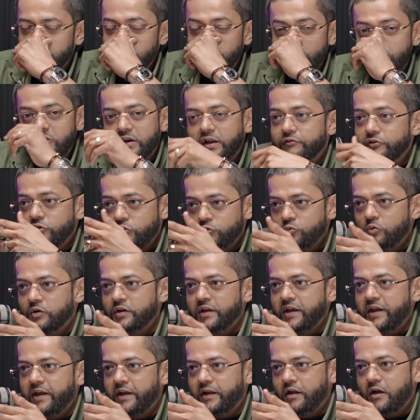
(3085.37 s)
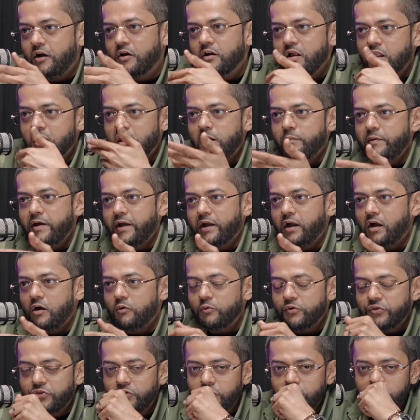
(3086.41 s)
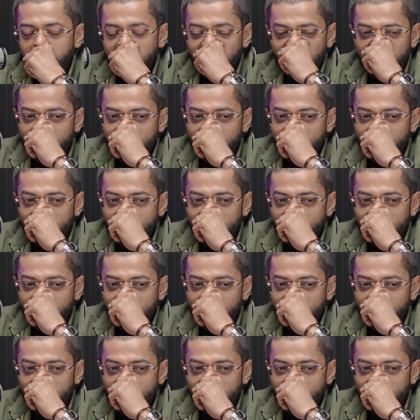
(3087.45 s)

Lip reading: Whenever you want to hang out, I'll come hang out with you.